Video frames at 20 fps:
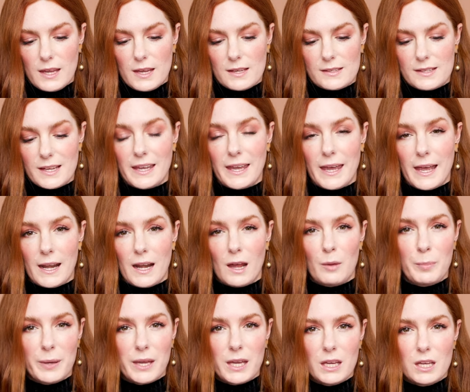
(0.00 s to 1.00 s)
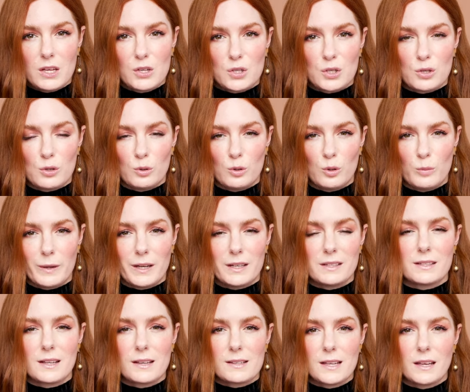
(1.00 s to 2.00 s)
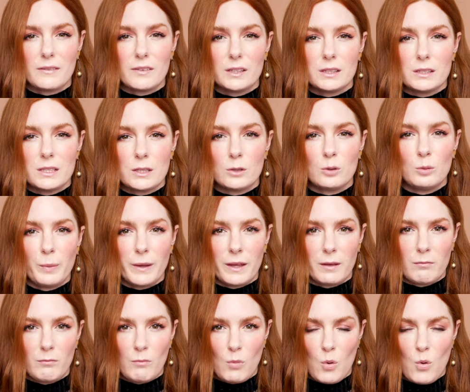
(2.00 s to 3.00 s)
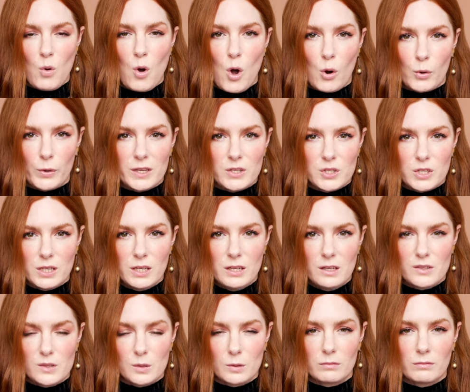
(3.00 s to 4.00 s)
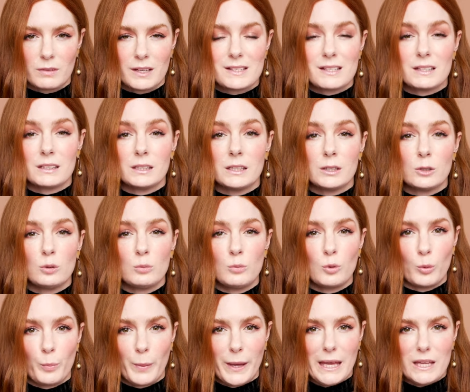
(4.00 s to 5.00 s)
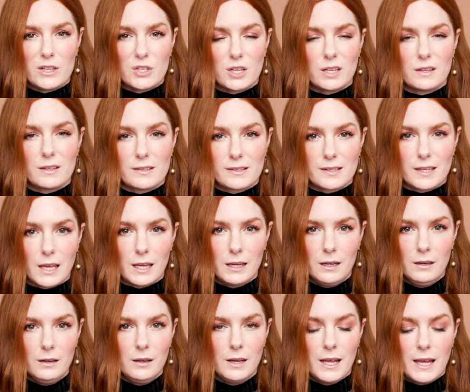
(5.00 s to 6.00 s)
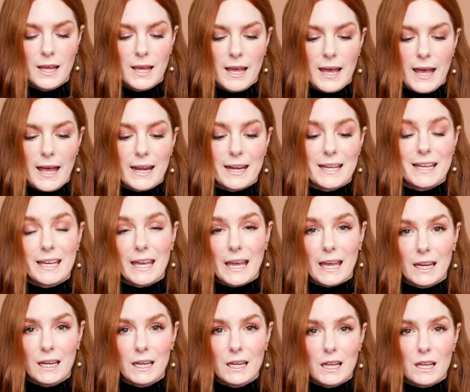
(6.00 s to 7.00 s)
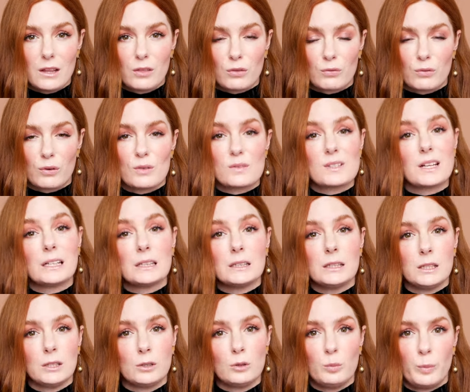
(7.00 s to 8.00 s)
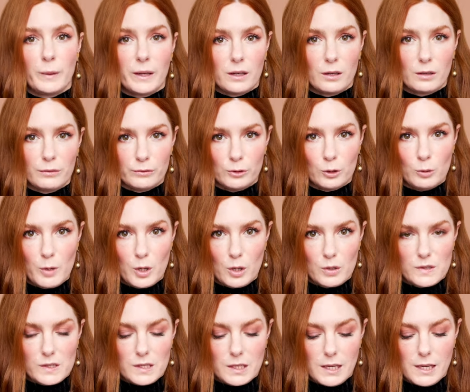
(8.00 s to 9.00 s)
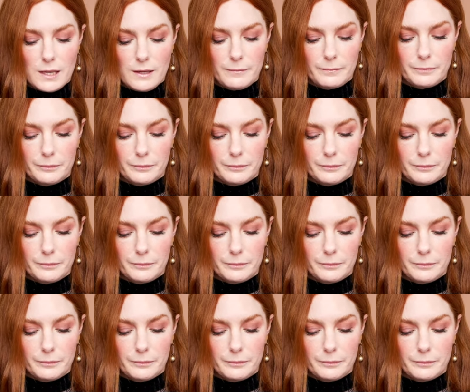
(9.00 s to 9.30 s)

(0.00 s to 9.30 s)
is again a pinkish nude, but it does have a little bit more orange in it. So it reads a little more peachy in the skin. And again, it throws a little bit of luminosity.